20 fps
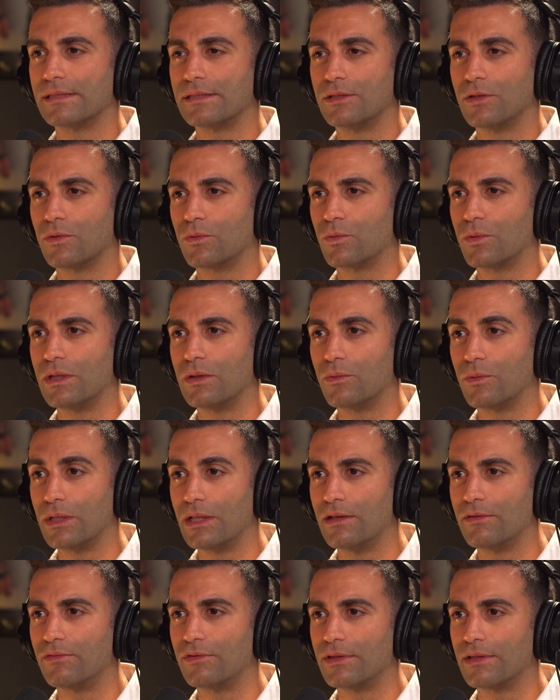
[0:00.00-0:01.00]
we
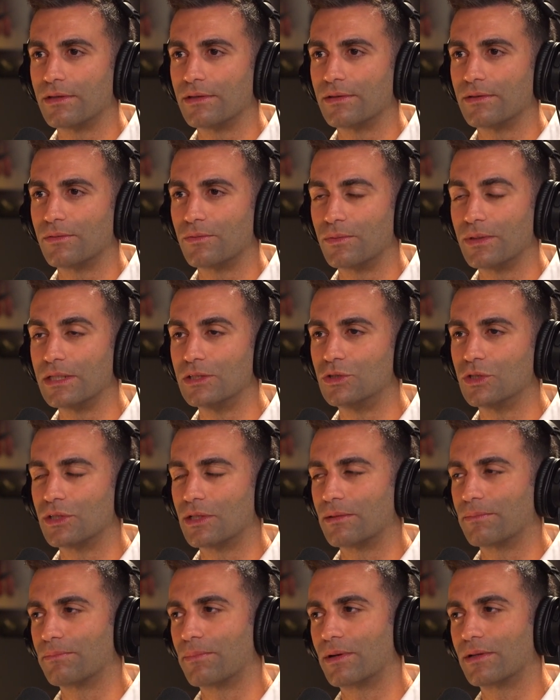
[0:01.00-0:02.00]
live in a region,
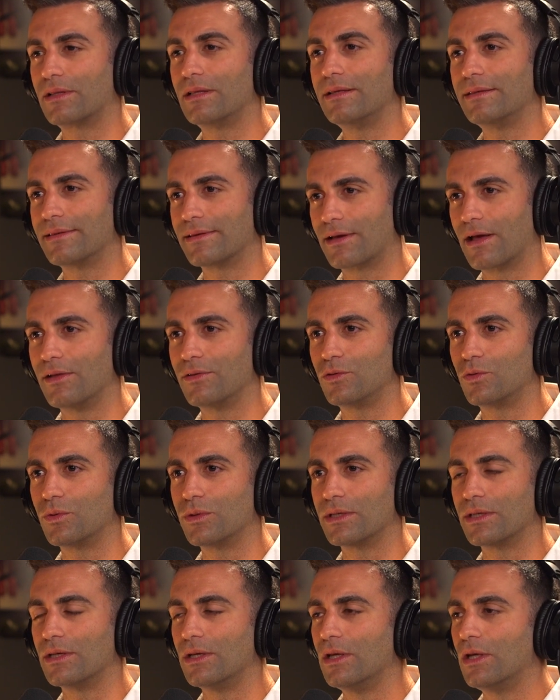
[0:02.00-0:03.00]
and particularly in the
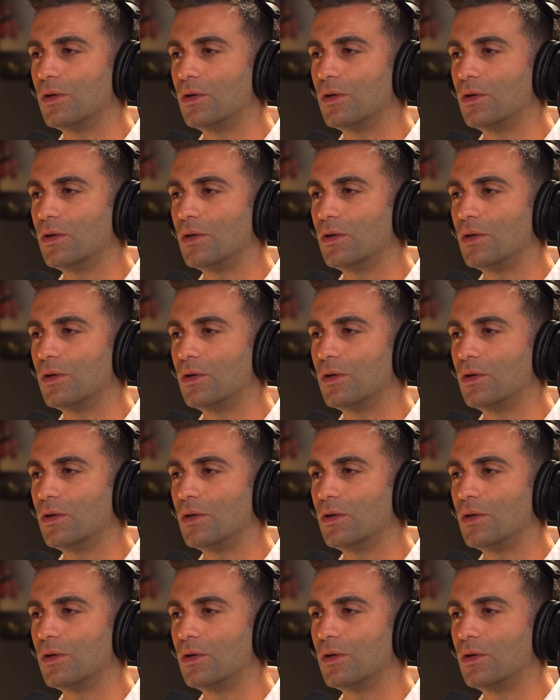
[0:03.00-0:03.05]
country,